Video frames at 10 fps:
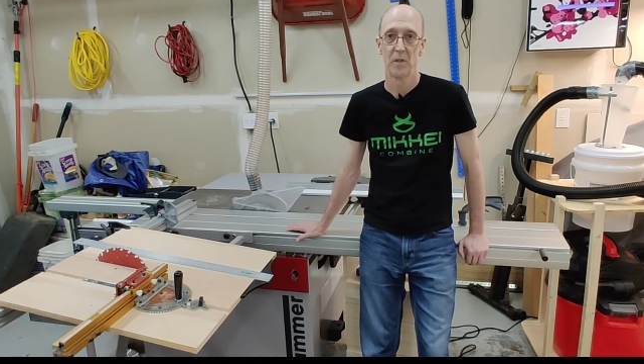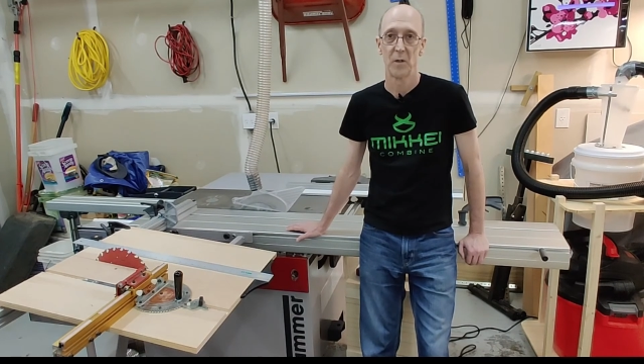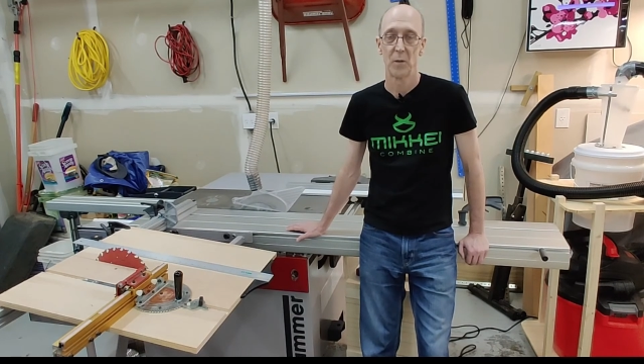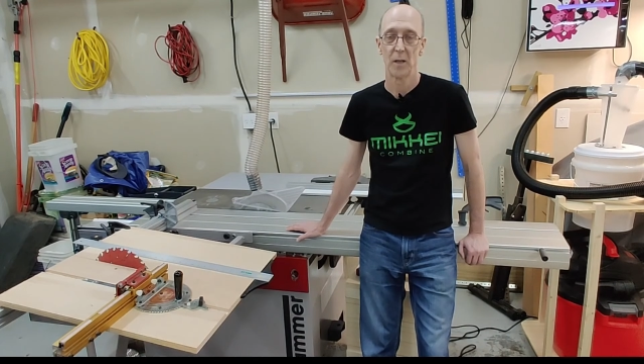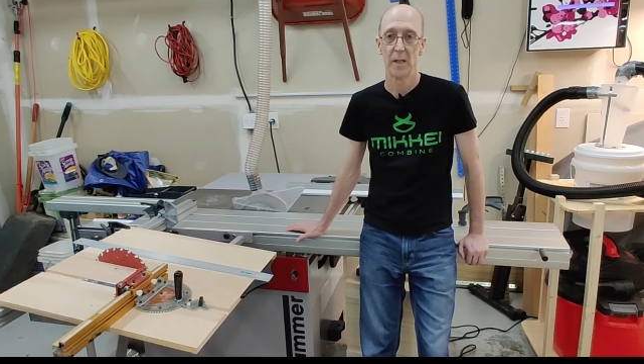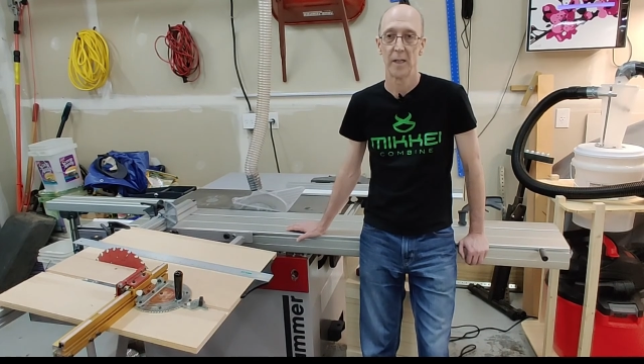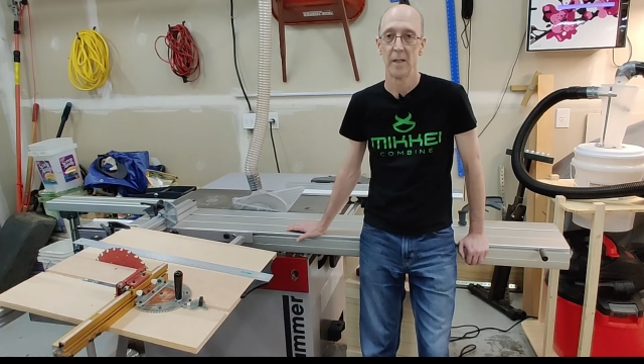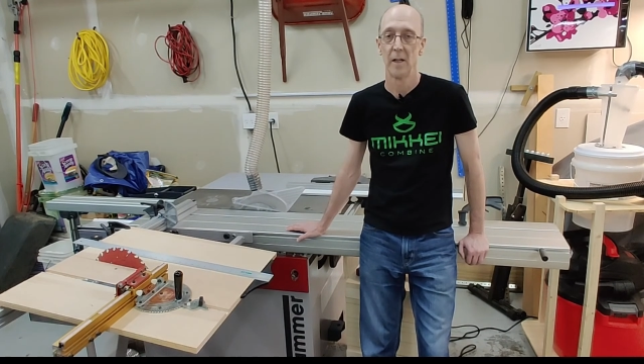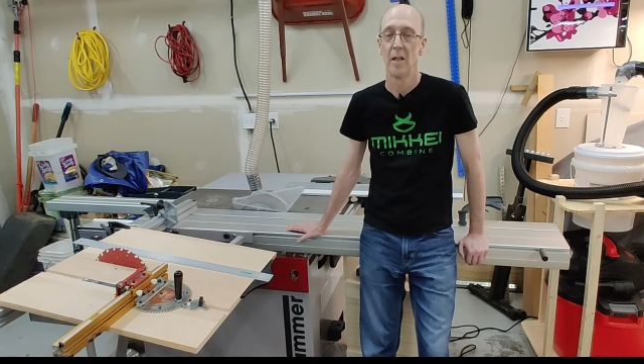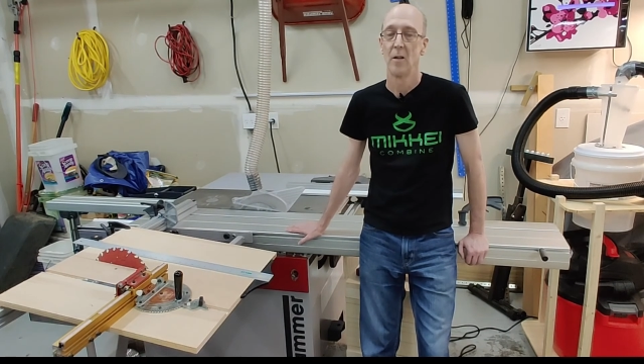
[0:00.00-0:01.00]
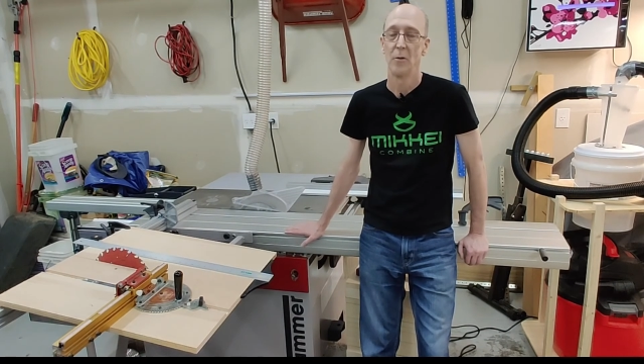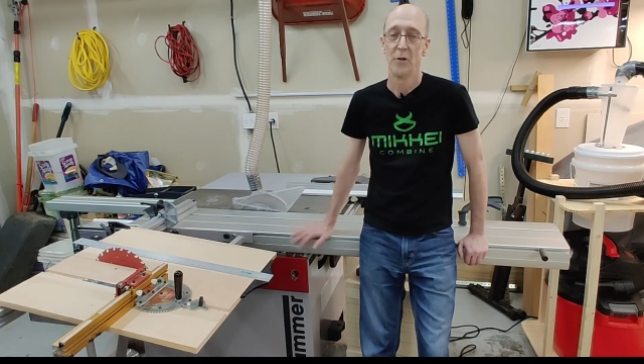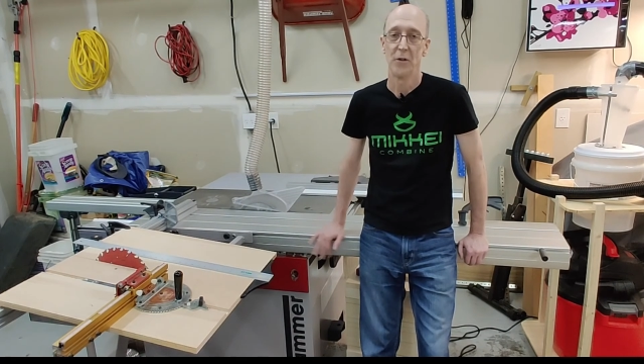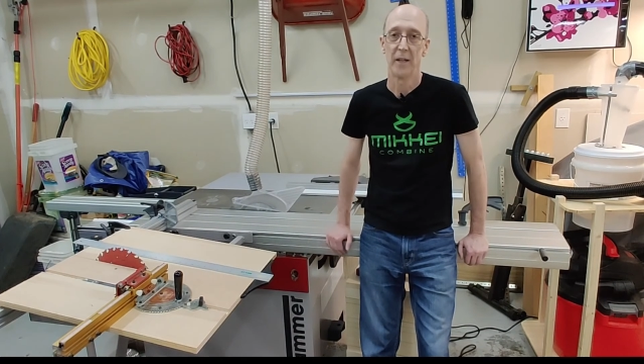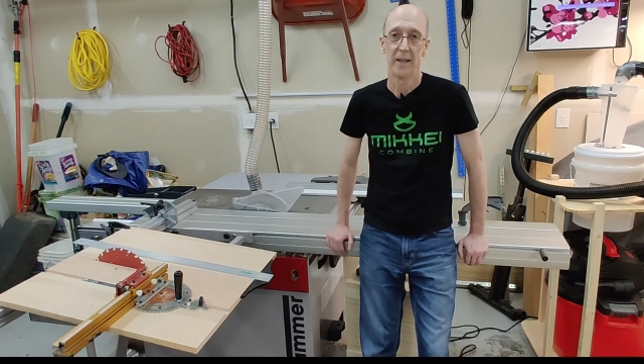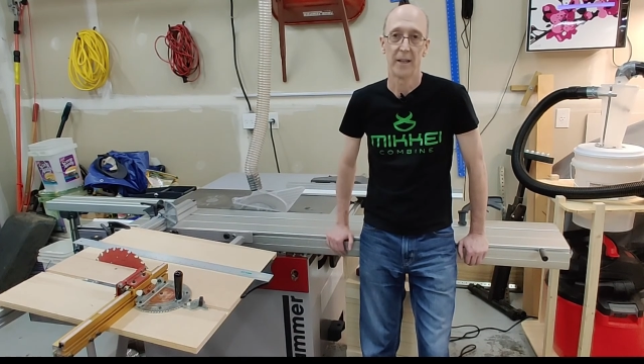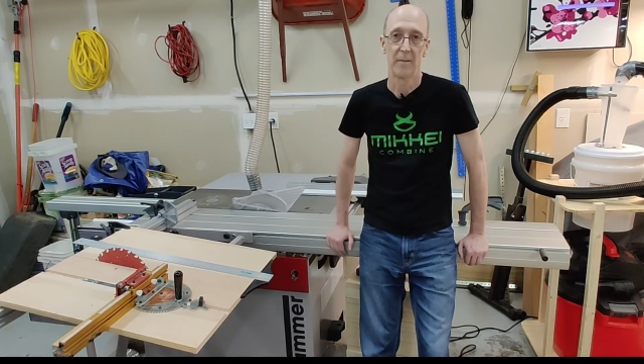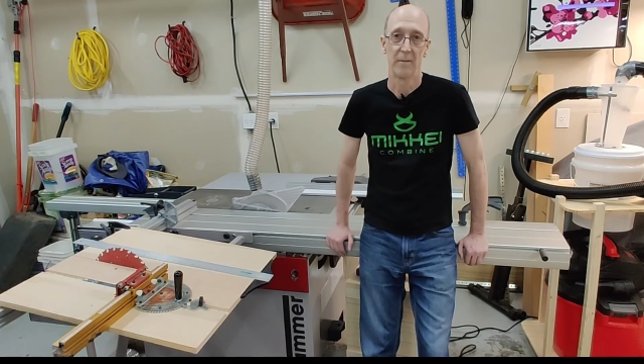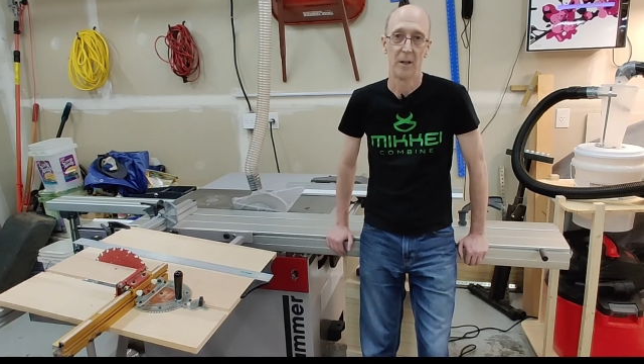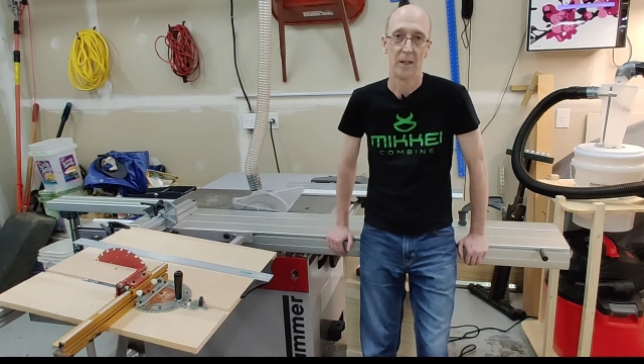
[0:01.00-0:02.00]
220, which you can get
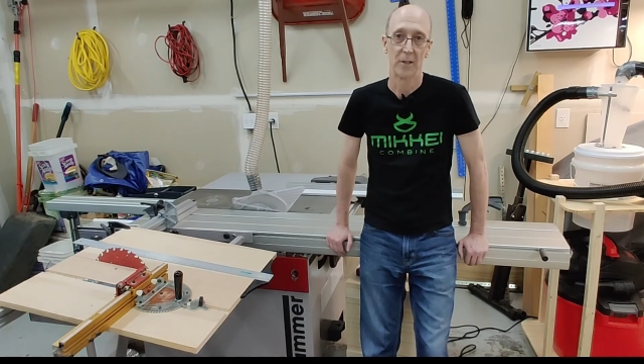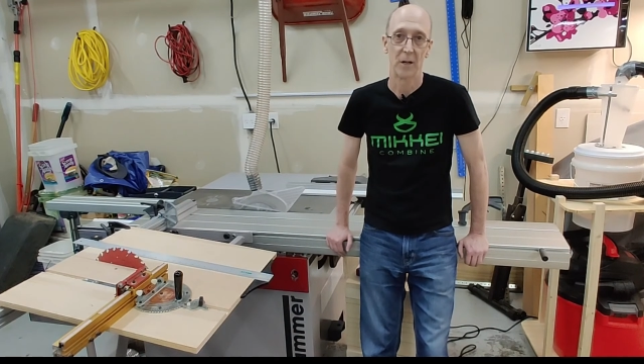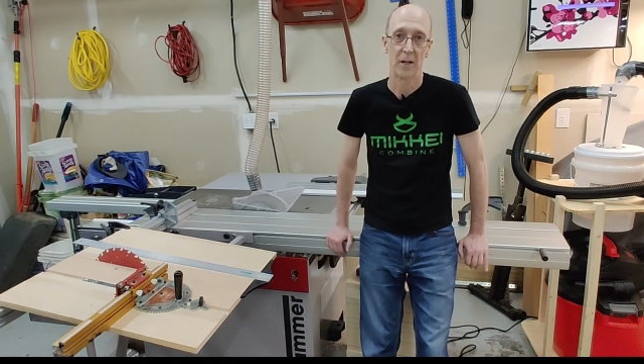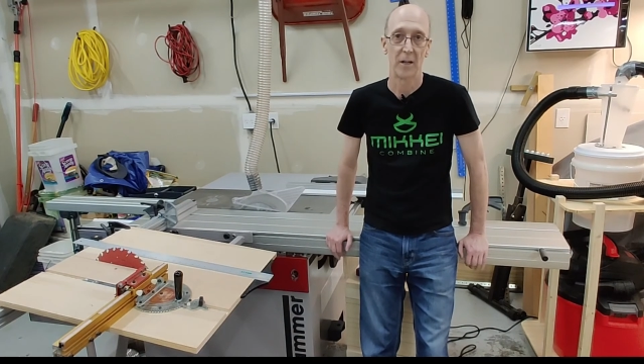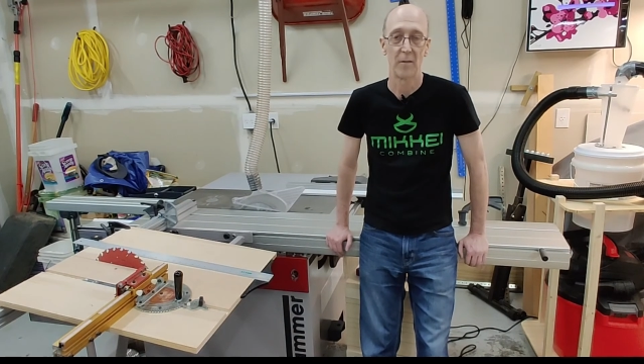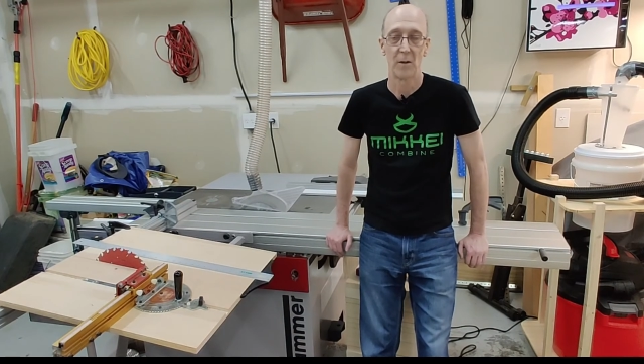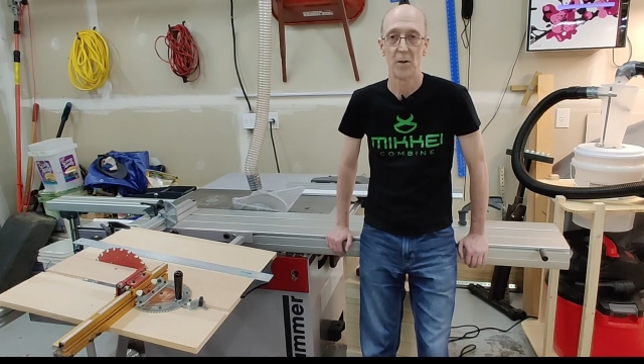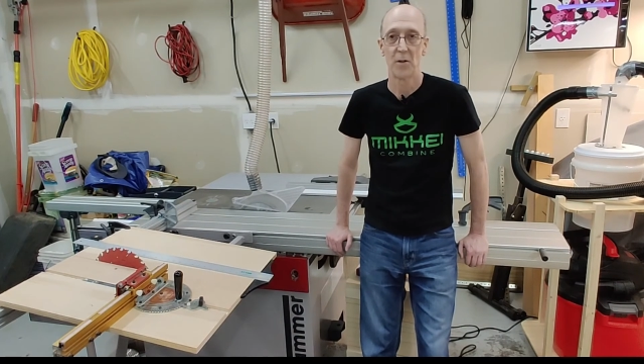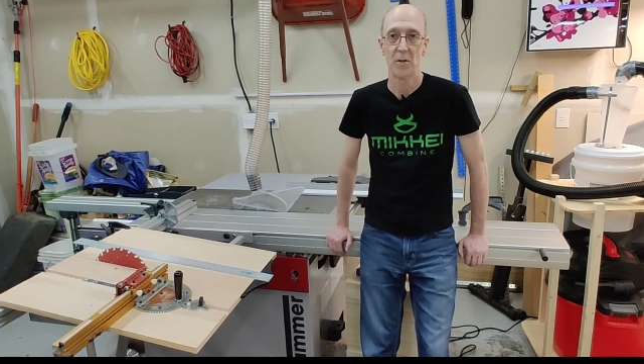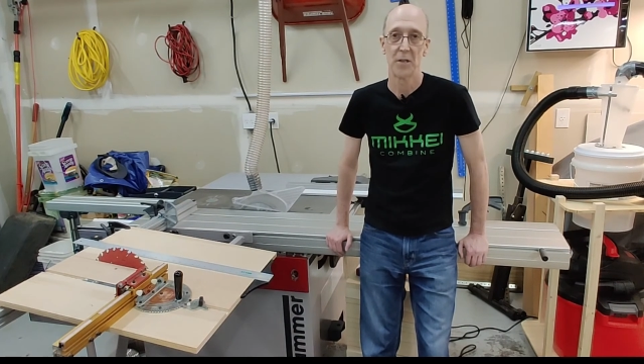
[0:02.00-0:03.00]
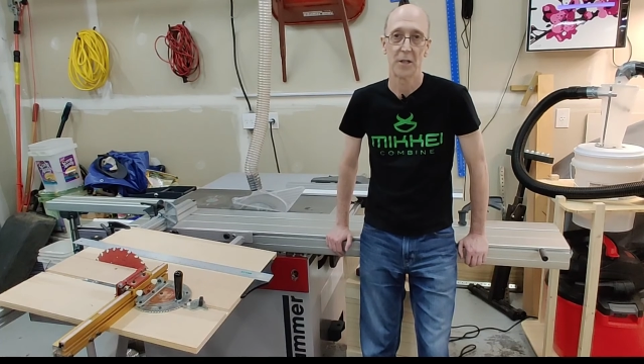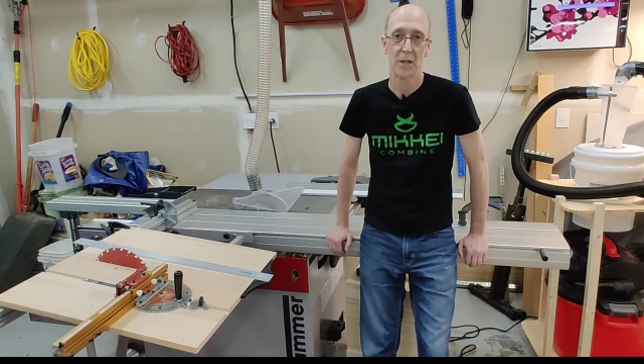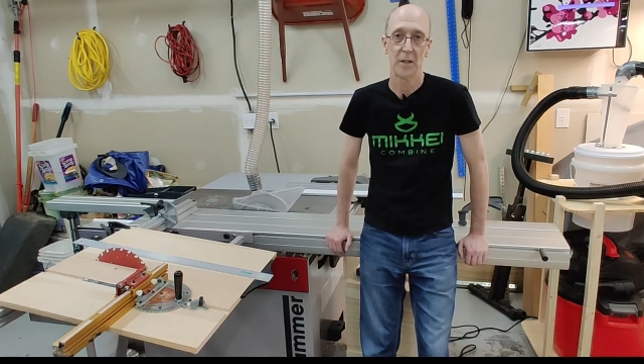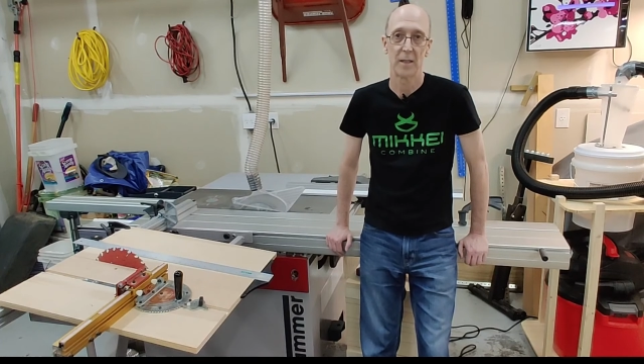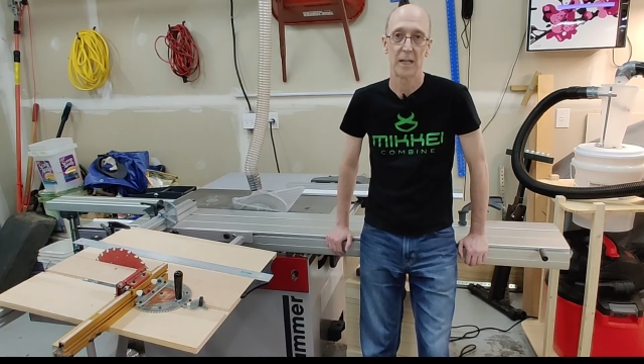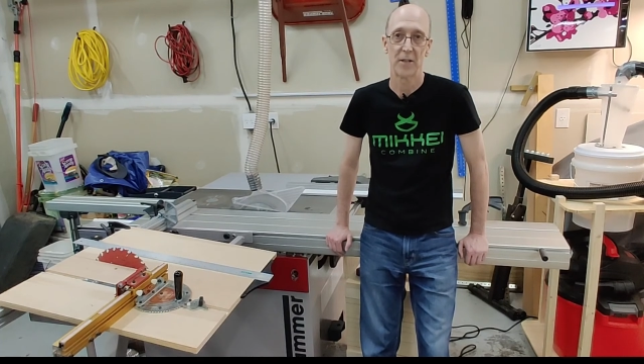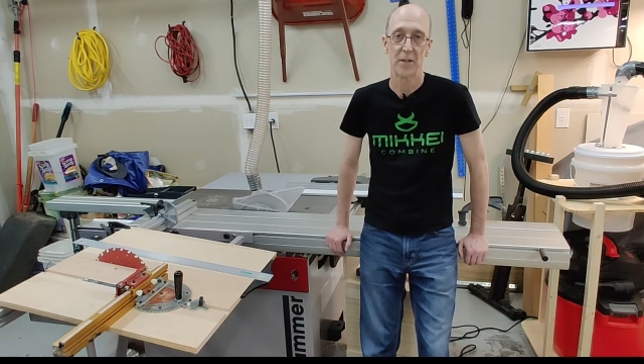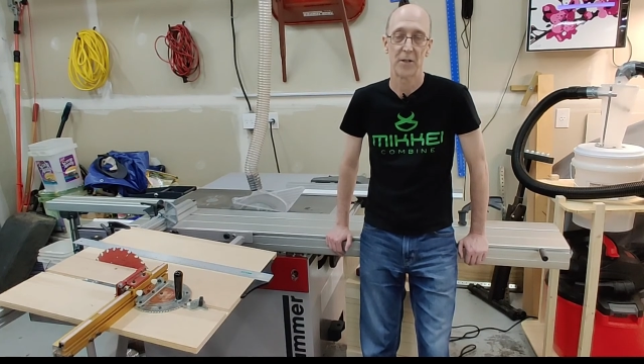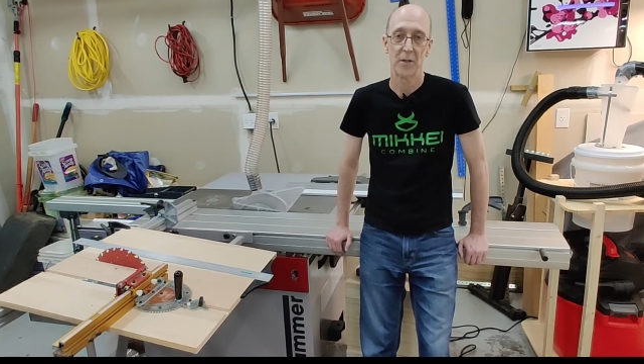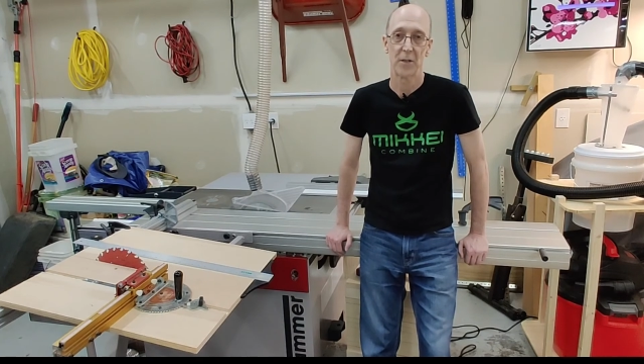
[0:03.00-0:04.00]
com- electronic converters that you can attach
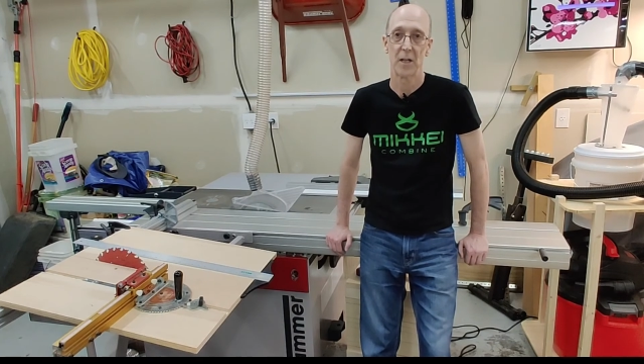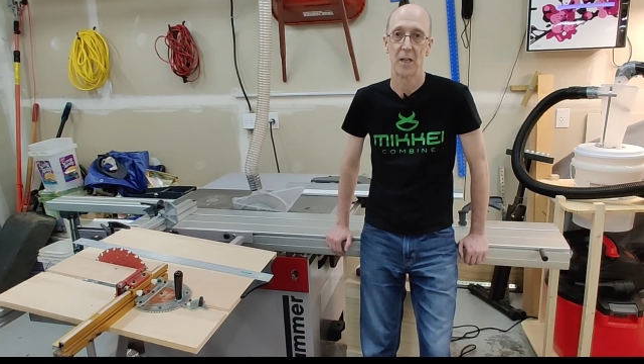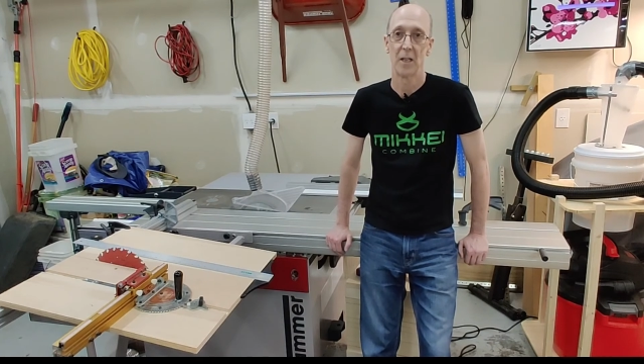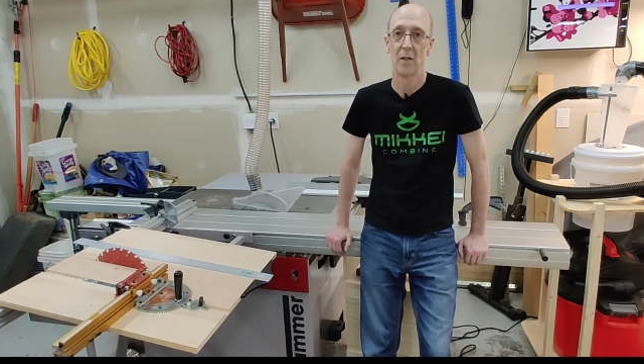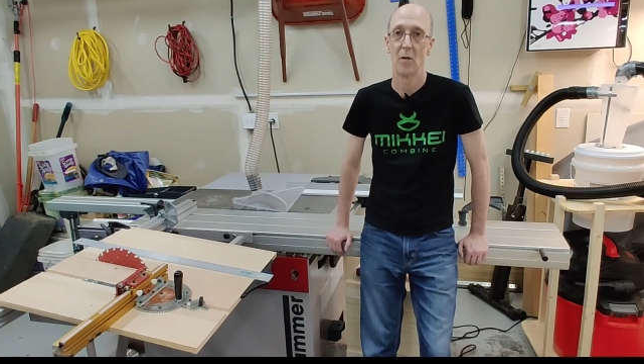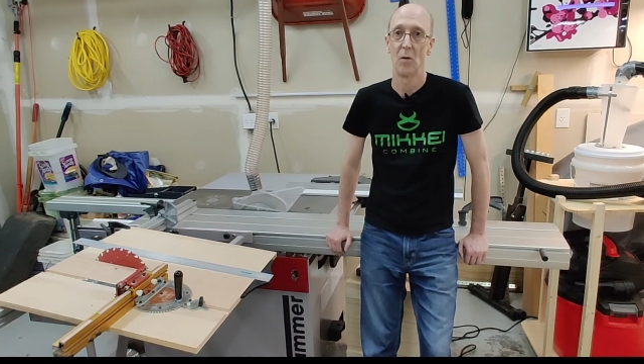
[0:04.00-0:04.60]
to your saw,